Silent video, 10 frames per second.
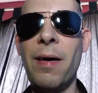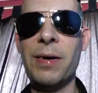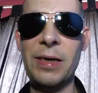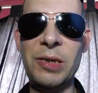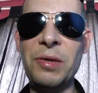
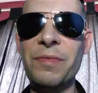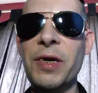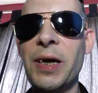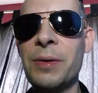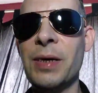I'll get two
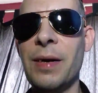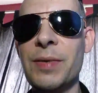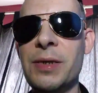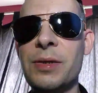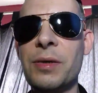videos out
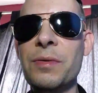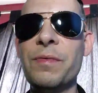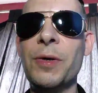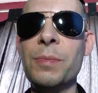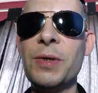of these two
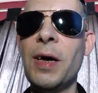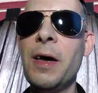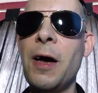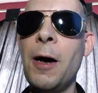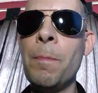films.
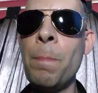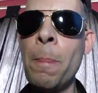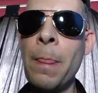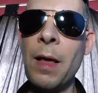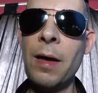
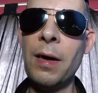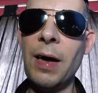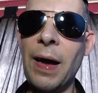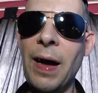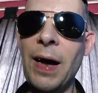
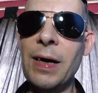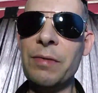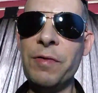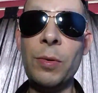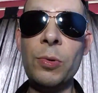
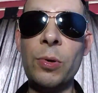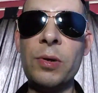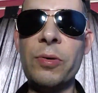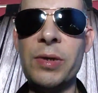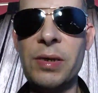Phil
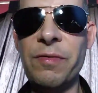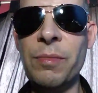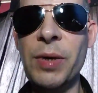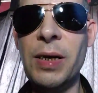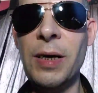Lord and
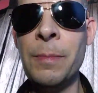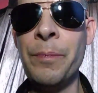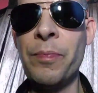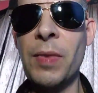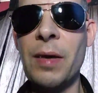Christopher Miller,
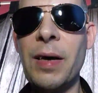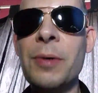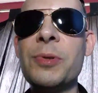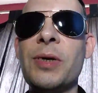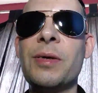
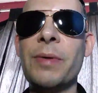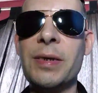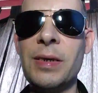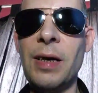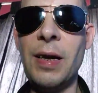they also
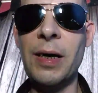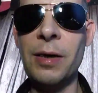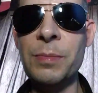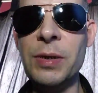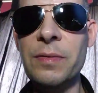directed the
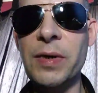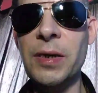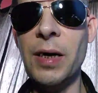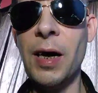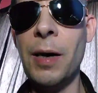Lego
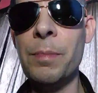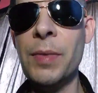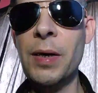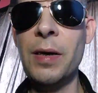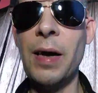movie,
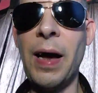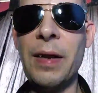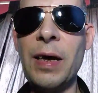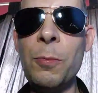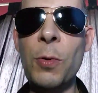and
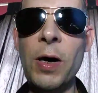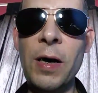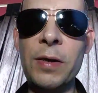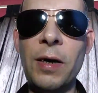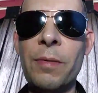they
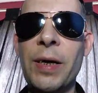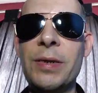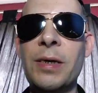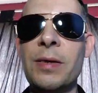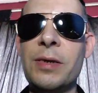were
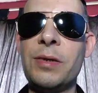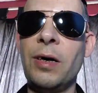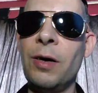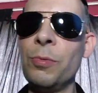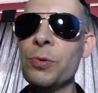directing the
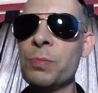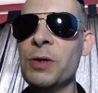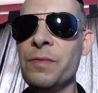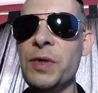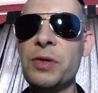Star Wars
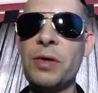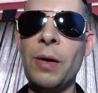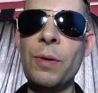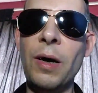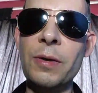movie
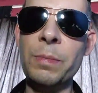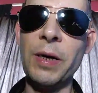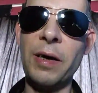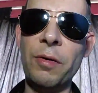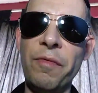Solo,
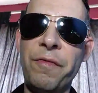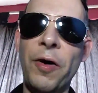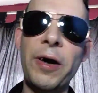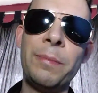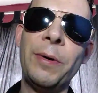but they got
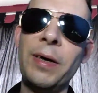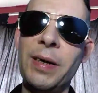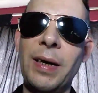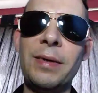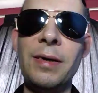fired by
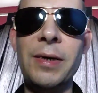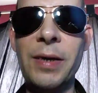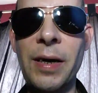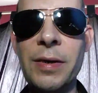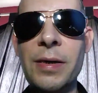Kathleen
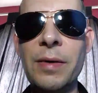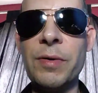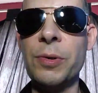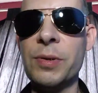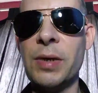Kennedy.
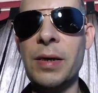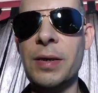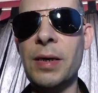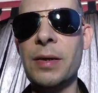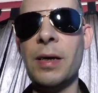Of course they
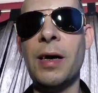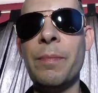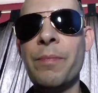did.